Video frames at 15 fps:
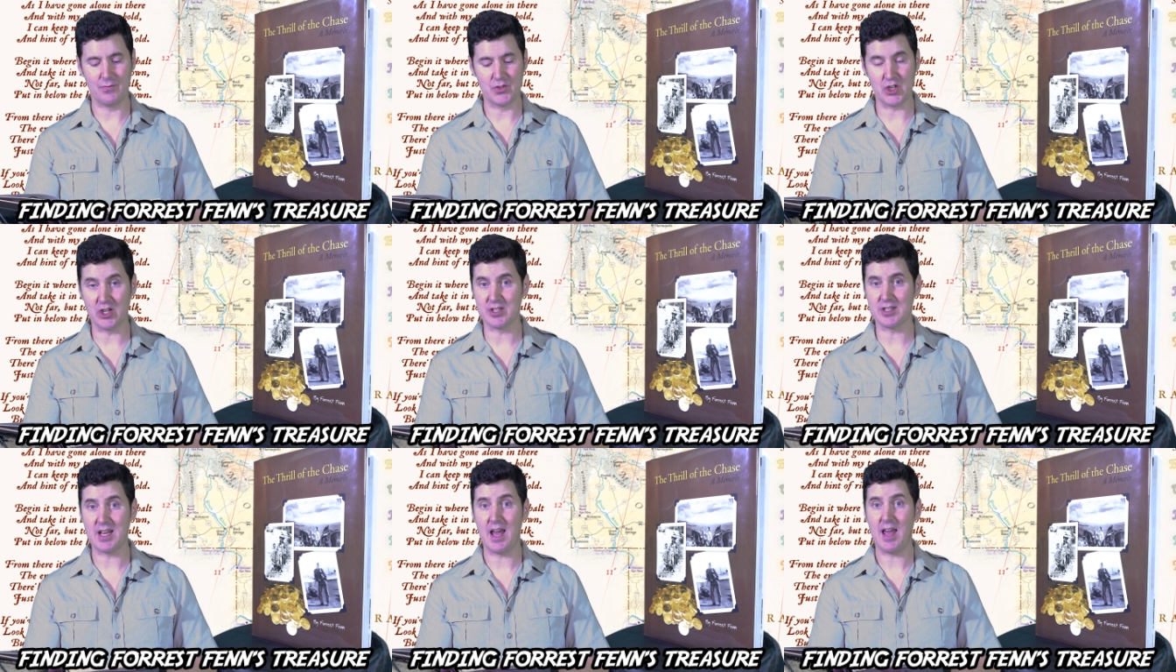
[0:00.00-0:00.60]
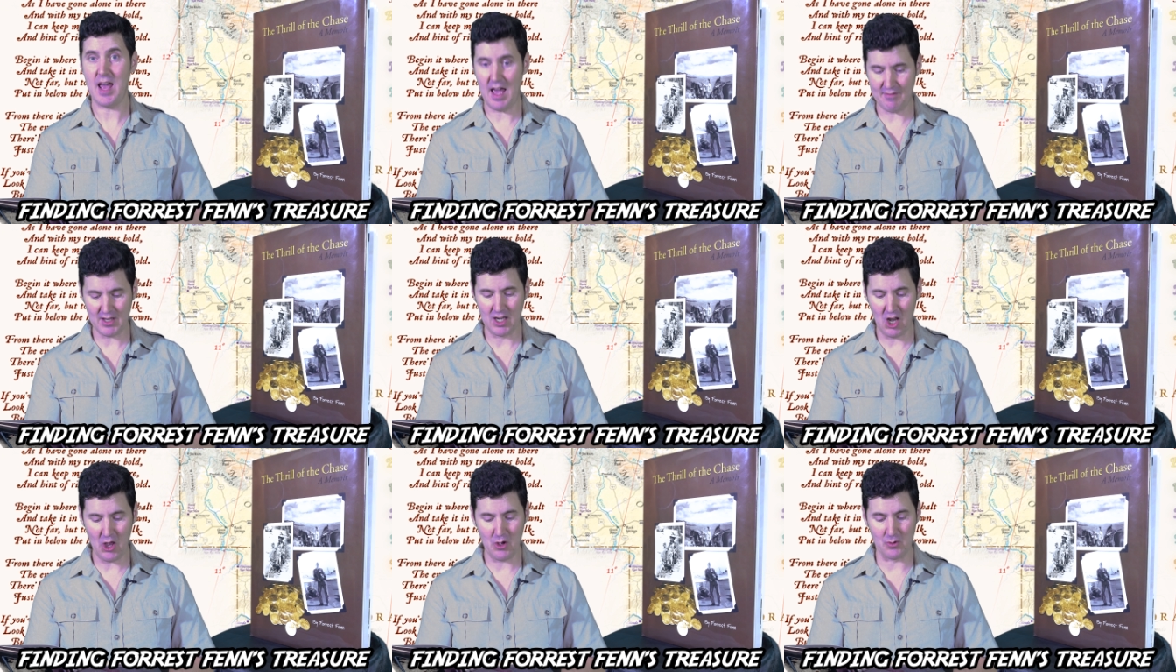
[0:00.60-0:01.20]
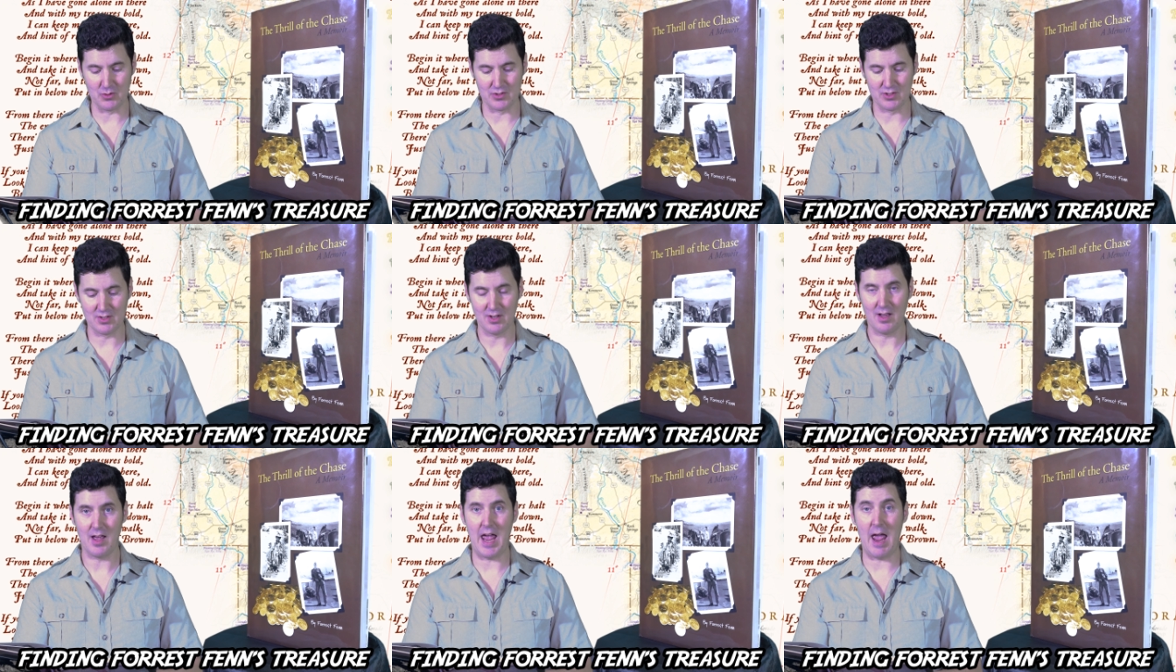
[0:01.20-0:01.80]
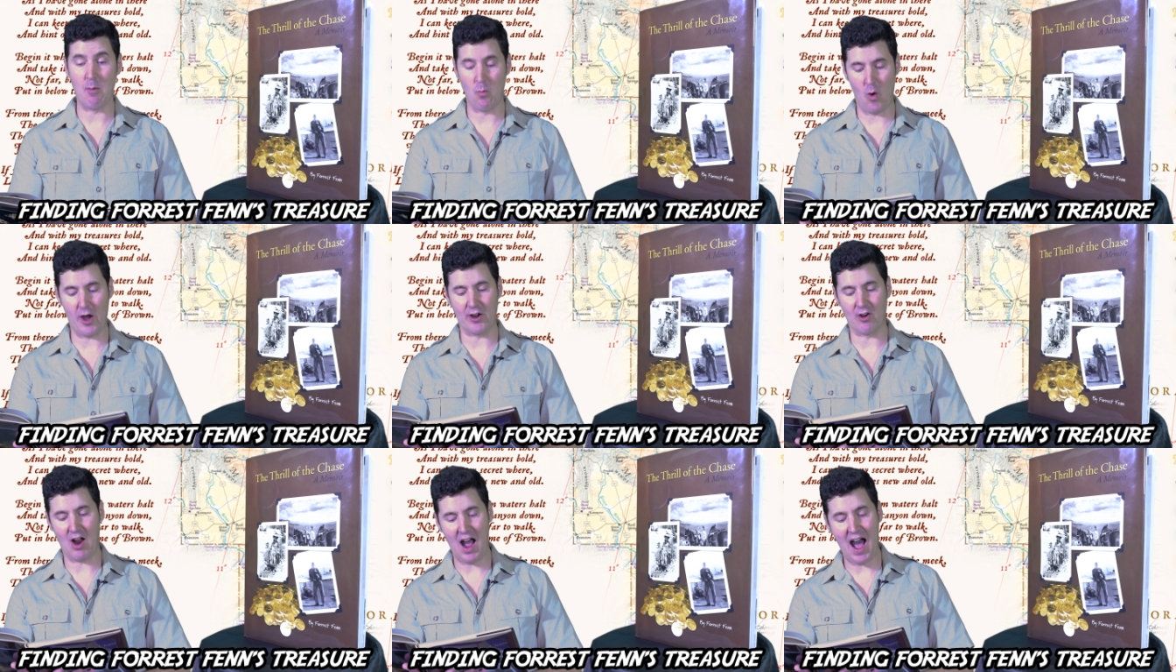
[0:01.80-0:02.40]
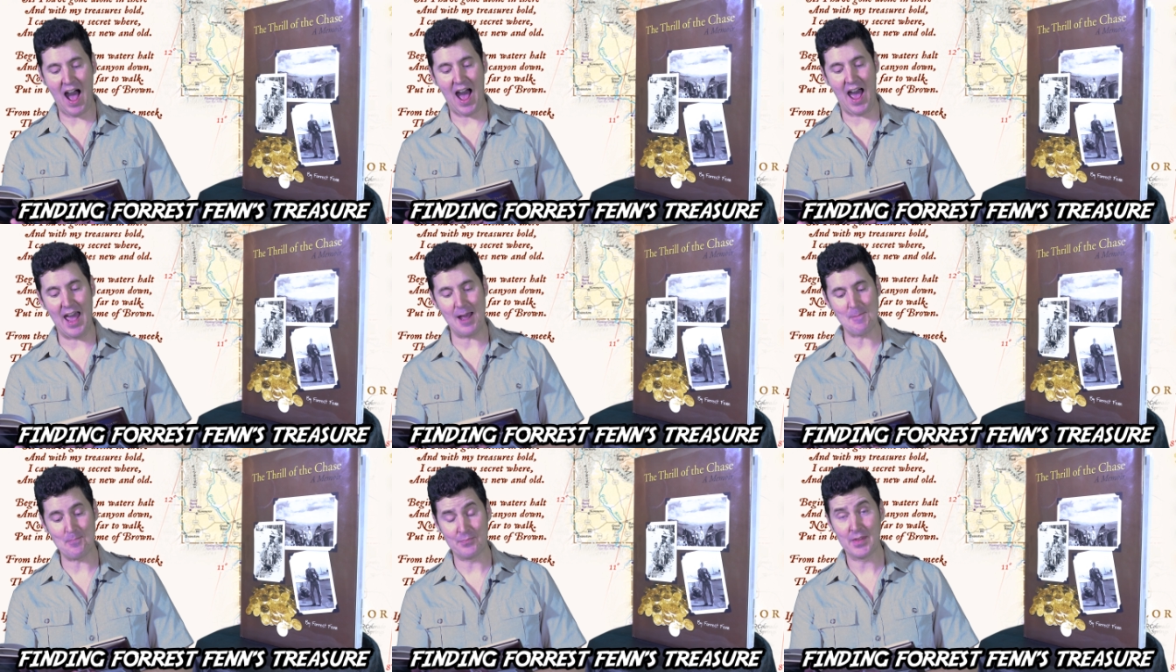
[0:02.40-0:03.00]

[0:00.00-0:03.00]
just heavy loads and water high.